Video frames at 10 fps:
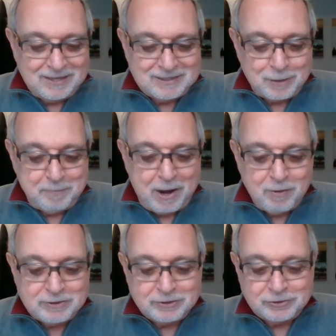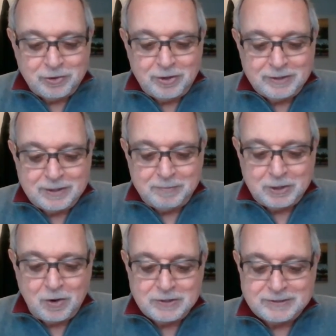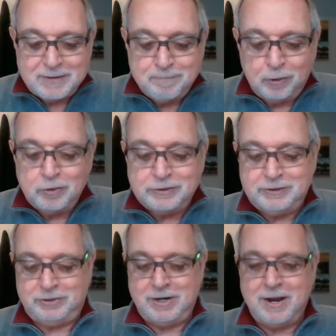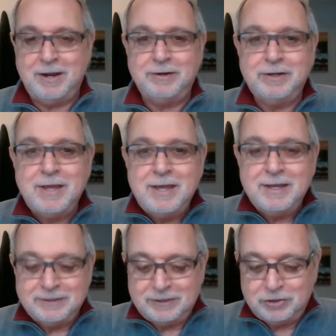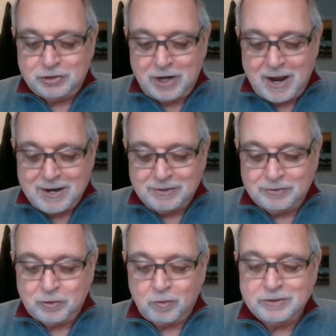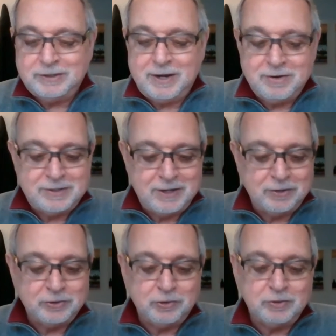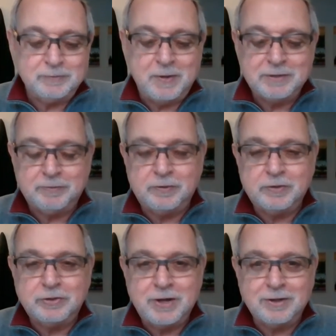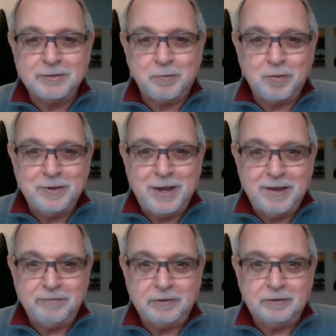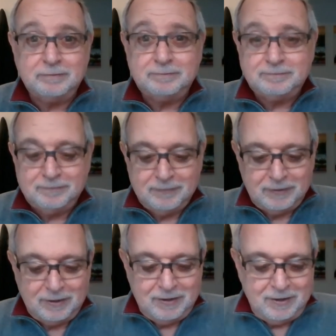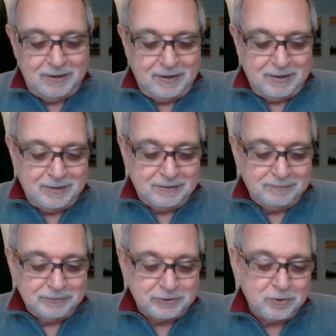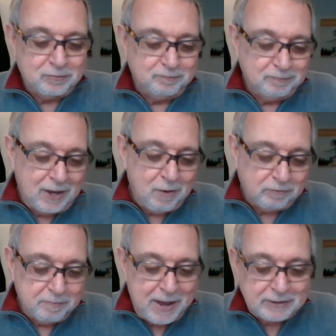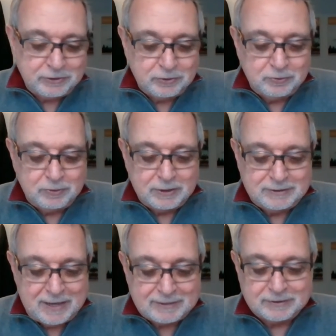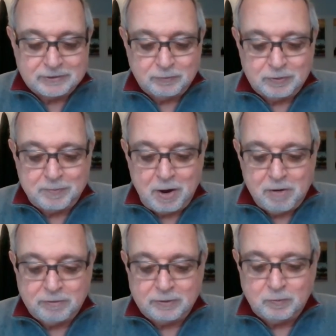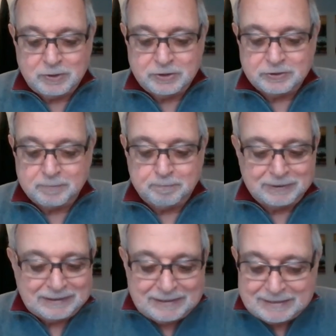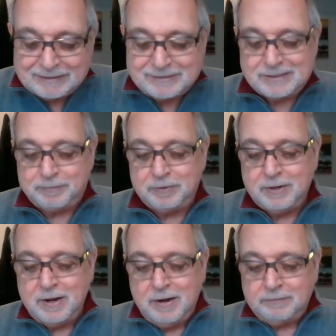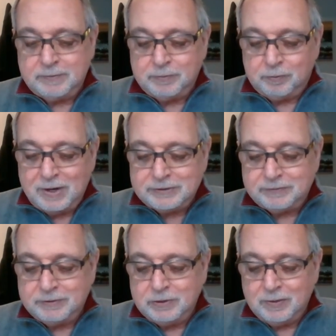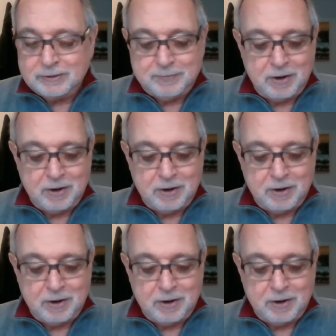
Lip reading: It's like parents asserting that because they birthed a child, it's the child or its caretakers who are responsible for the child's poor behavior. However, back to Texas with a power grid which is completely separate from the rest of the U.S.